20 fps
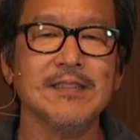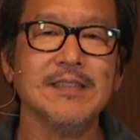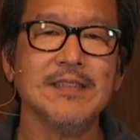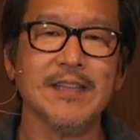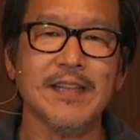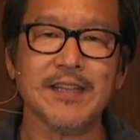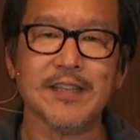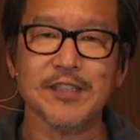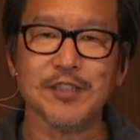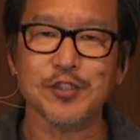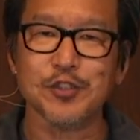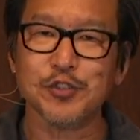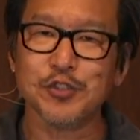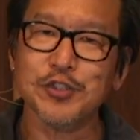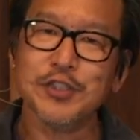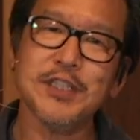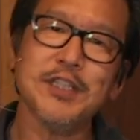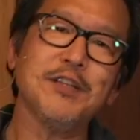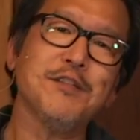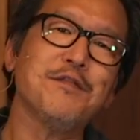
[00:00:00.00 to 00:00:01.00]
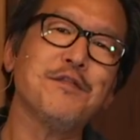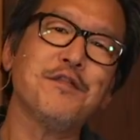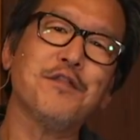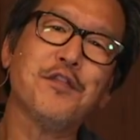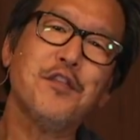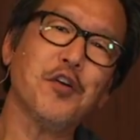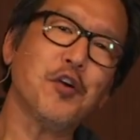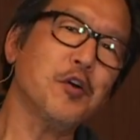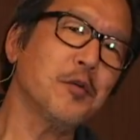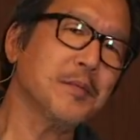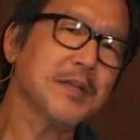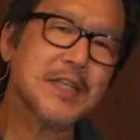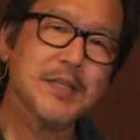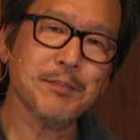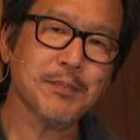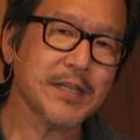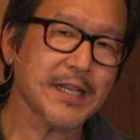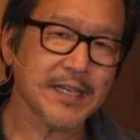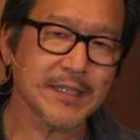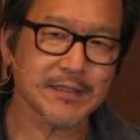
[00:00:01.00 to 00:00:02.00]
like a tree firmly
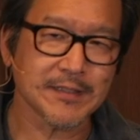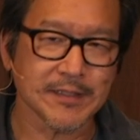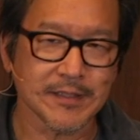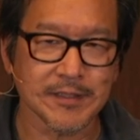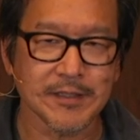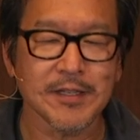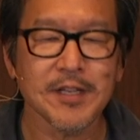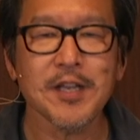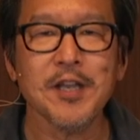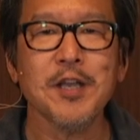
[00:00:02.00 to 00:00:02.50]
planted